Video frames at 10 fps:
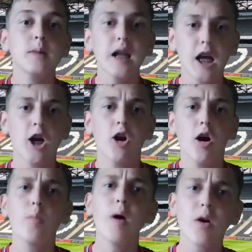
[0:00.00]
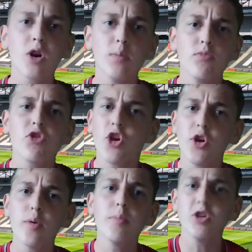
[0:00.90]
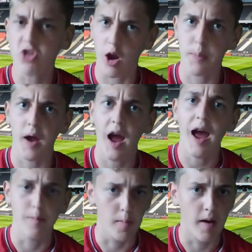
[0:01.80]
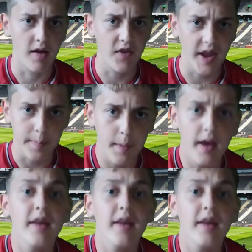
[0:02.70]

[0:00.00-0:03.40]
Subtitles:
Hello and welcome to Mootopia MMIV.